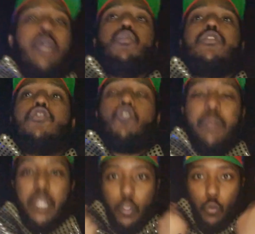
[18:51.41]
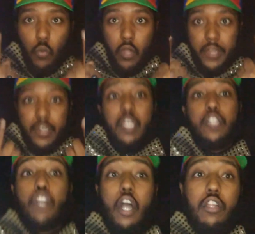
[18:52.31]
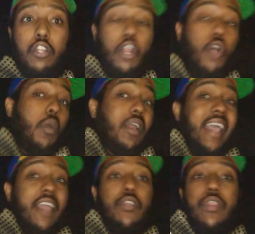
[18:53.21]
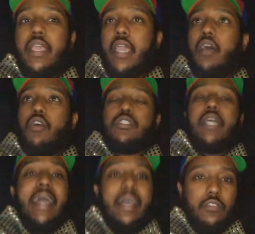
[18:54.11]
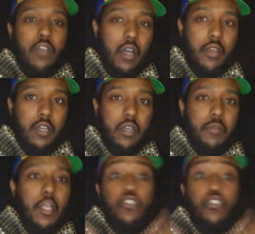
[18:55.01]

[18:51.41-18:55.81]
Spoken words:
it will still be $1, while everything else has gone up.